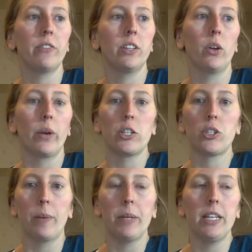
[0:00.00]
lower
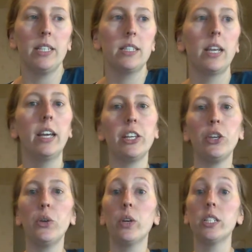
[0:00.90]
extremities.
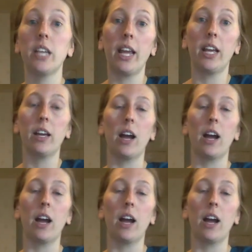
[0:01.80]
You could take